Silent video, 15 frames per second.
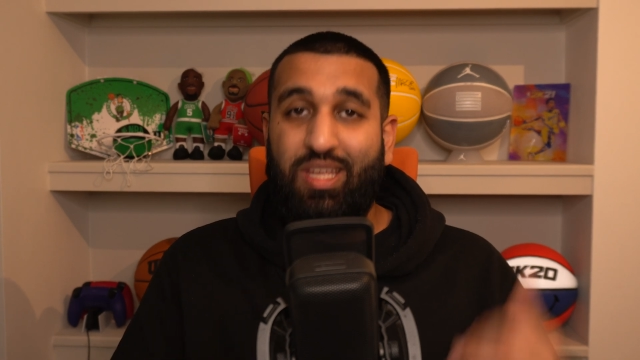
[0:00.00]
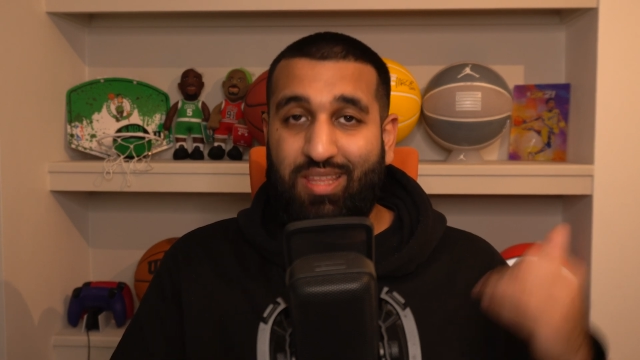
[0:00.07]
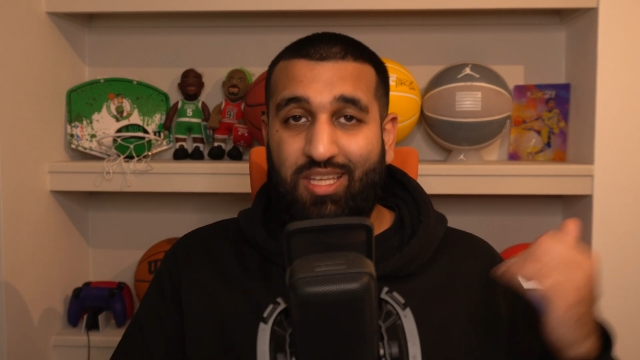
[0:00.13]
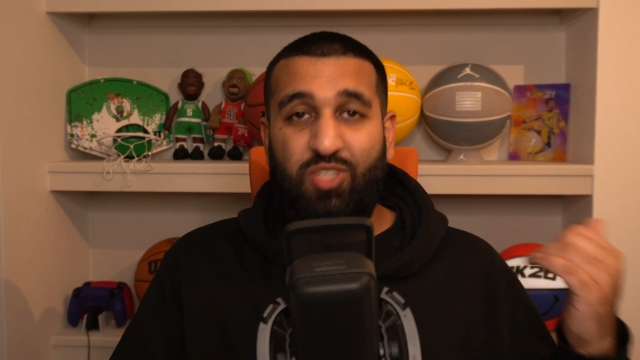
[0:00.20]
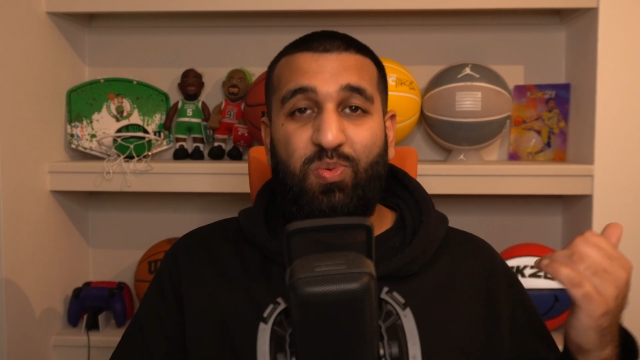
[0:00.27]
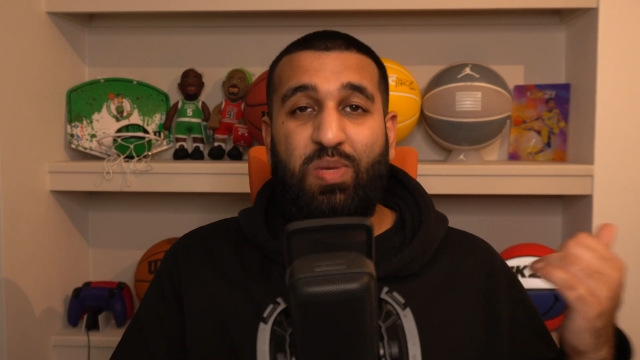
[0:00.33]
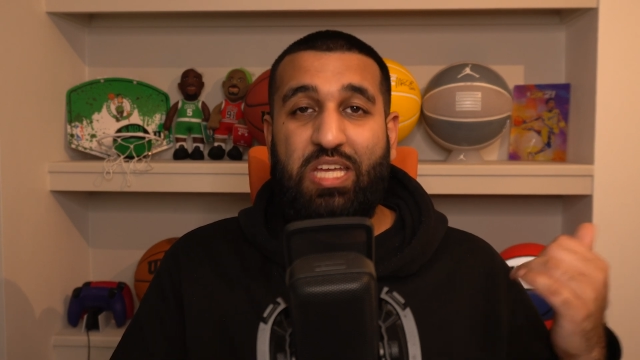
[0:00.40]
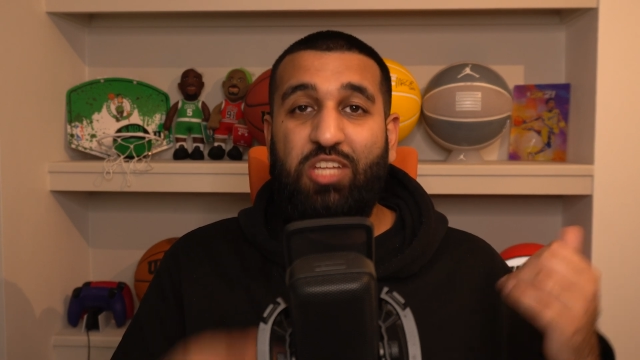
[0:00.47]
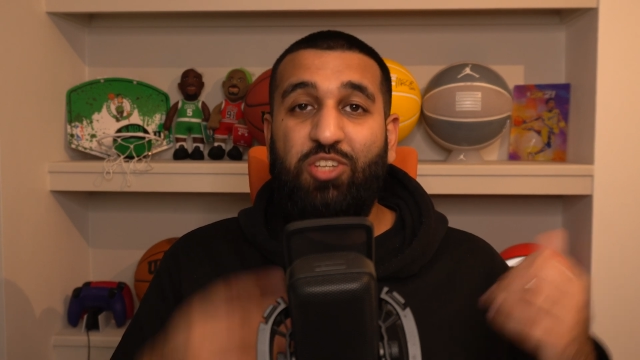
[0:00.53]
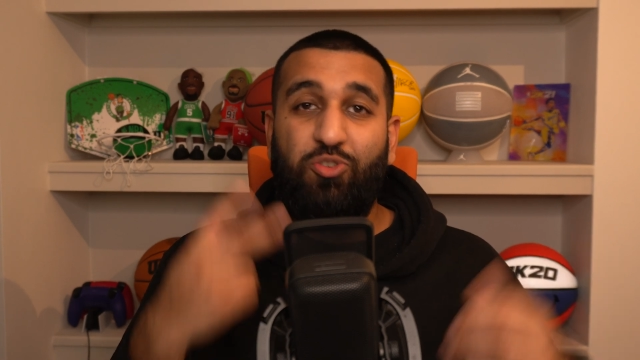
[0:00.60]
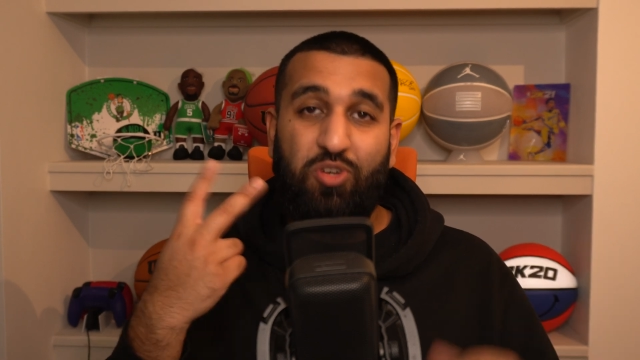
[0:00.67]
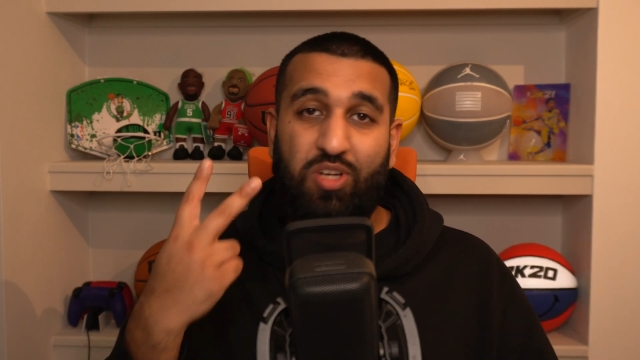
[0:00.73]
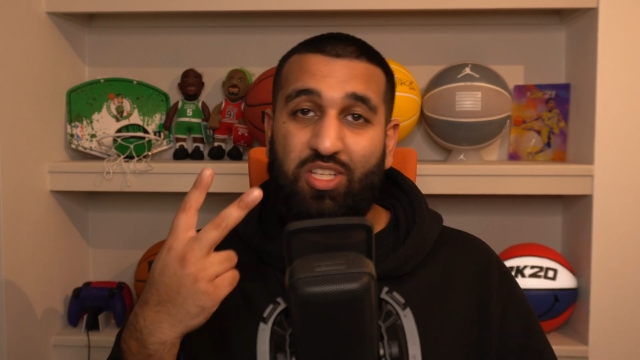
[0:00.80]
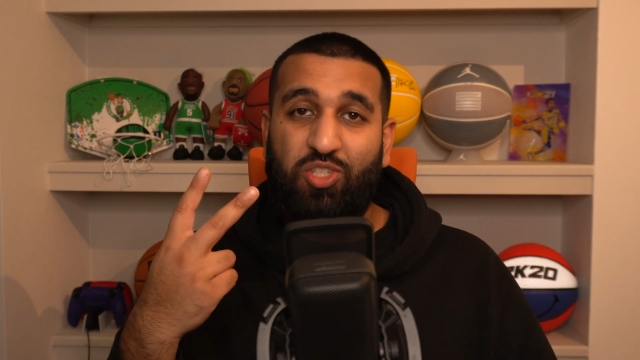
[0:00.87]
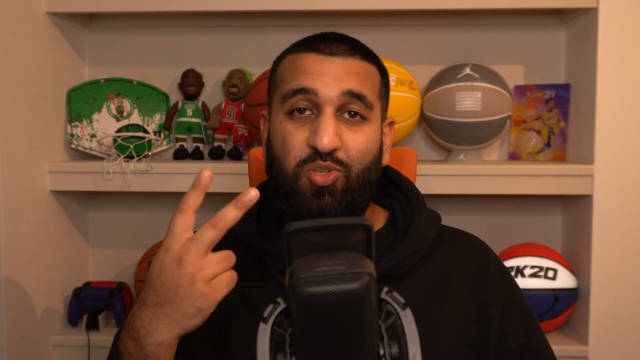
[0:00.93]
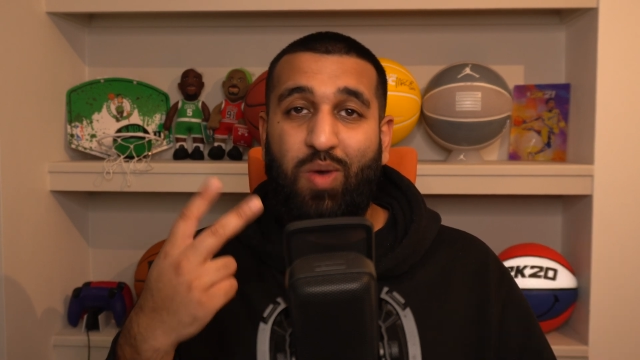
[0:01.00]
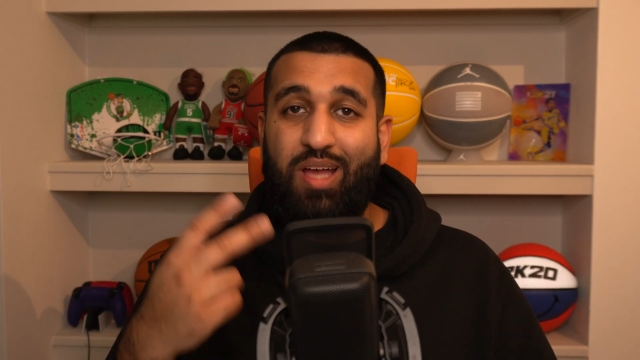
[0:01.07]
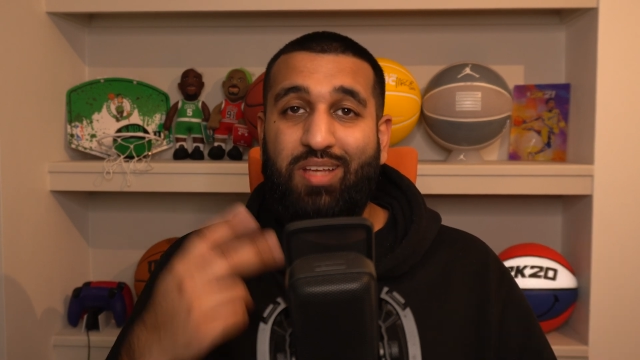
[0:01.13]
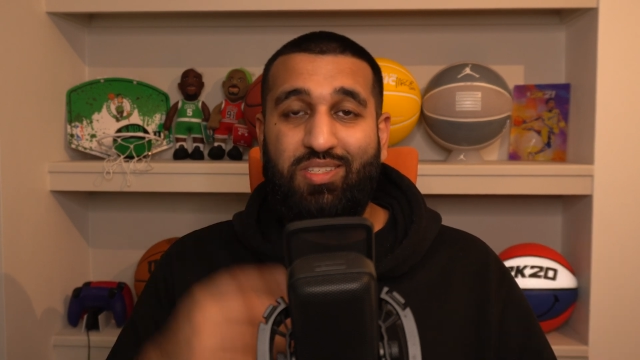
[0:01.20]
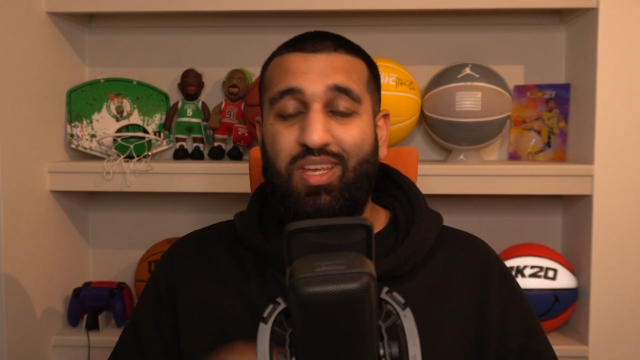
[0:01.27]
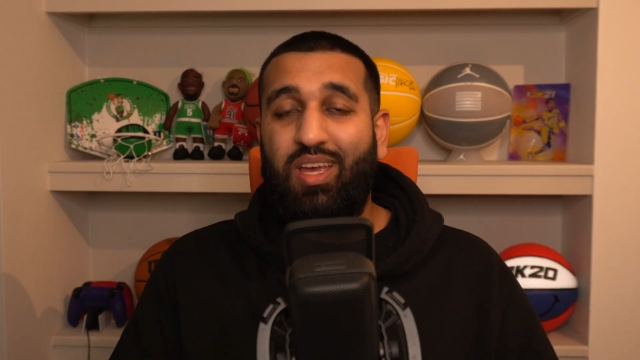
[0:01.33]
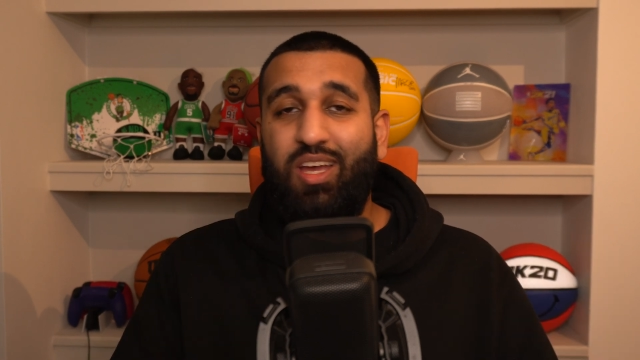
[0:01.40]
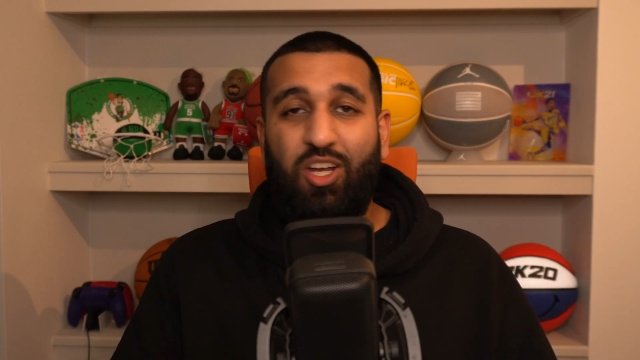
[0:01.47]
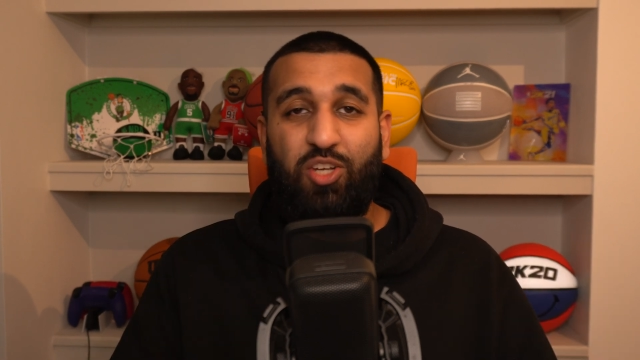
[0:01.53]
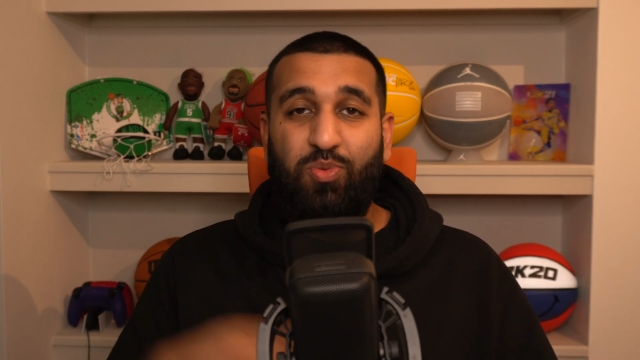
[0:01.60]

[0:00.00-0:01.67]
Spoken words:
This week, he joined us twice because